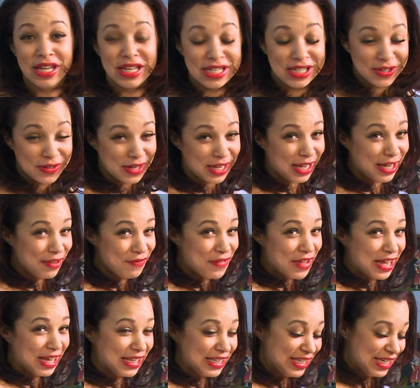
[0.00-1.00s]
So hey,
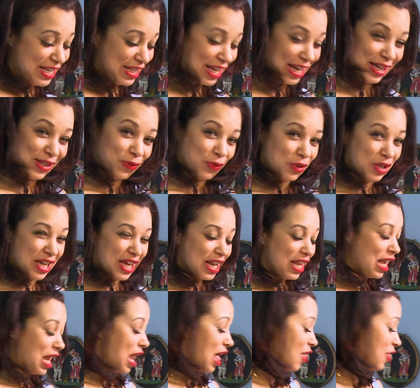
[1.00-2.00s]
Fancy, thanks for yet
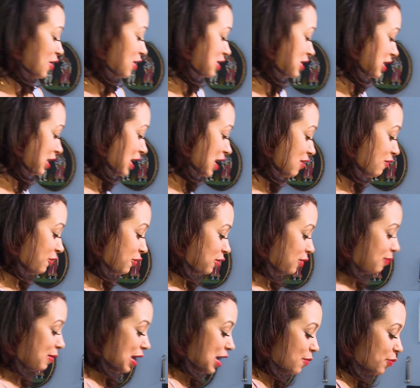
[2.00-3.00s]
another
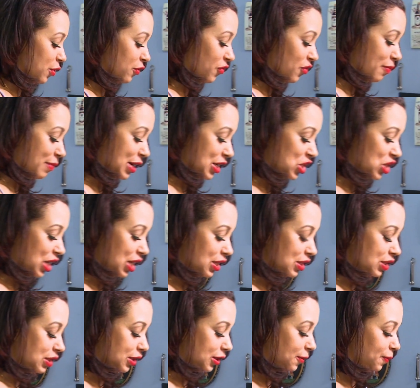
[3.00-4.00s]
delightful apron from my
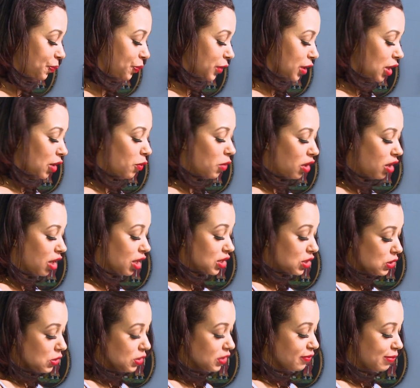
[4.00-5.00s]
childhood. Well,
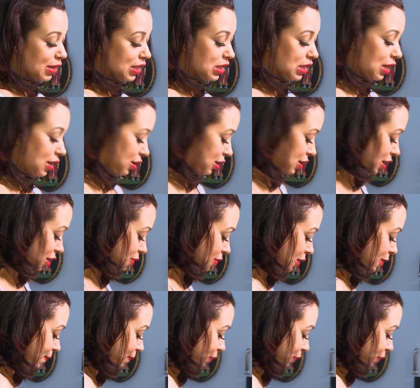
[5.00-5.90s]
cartoons of my childhood anyway.